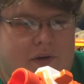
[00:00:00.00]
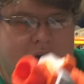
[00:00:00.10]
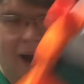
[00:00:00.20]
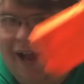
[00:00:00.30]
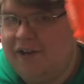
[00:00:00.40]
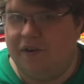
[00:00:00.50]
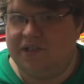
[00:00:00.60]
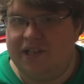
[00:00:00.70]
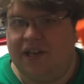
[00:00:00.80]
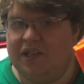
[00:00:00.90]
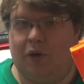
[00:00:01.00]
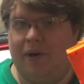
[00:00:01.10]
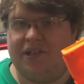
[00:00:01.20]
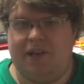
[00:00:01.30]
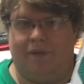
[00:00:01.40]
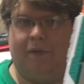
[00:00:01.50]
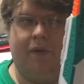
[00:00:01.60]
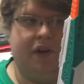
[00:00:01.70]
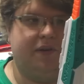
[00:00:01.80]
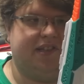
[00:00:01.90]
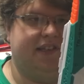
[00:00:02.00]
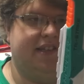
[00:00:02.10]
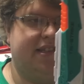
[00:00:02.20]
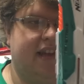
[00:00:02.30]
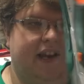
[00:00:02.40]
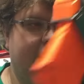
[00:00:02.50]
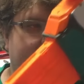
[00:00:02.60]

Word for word: your accuracy isn't going to suffer for using this thing.